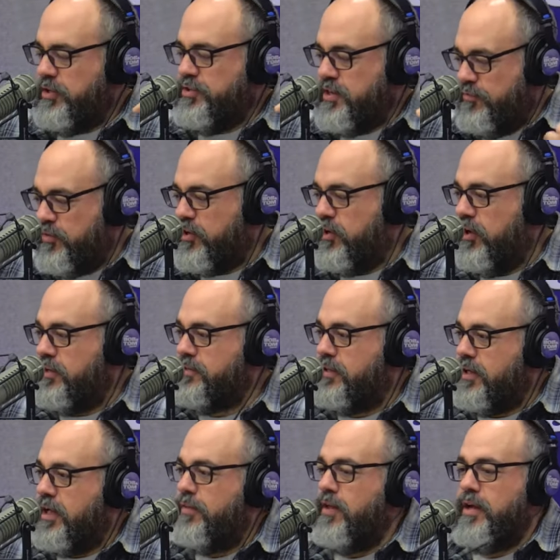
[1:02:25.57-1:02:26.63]
difficult
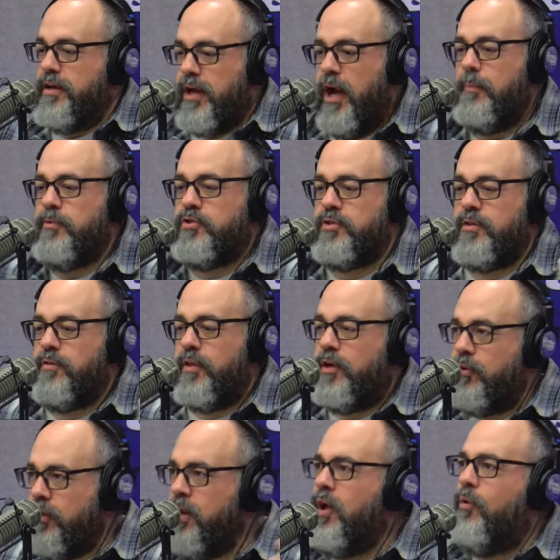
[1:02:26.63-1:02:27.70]
and they accomplish it and they go,
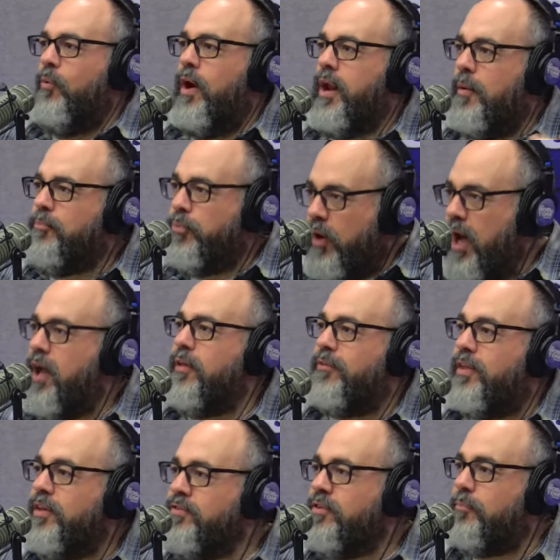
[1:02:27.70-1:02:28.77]
you know what? I'm proud of
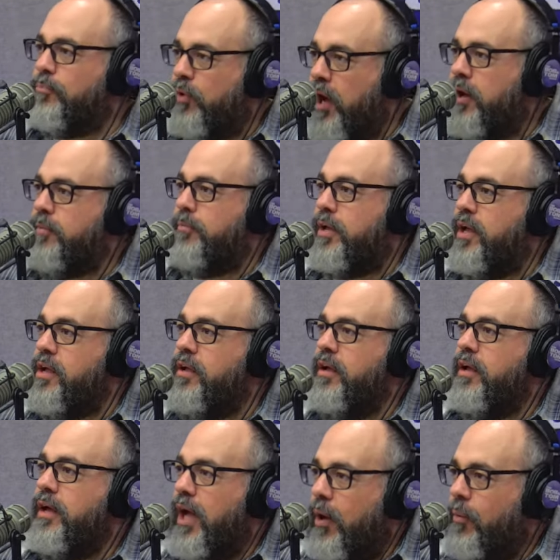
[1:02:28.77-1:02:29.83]
this. I'm proud of me.
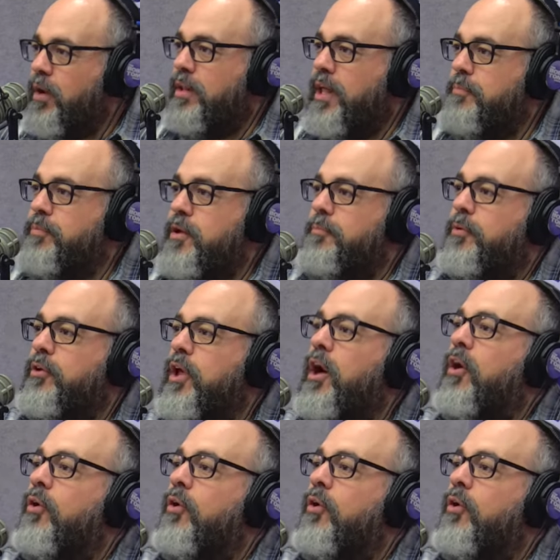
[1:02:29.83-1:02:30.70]
I want to let people know.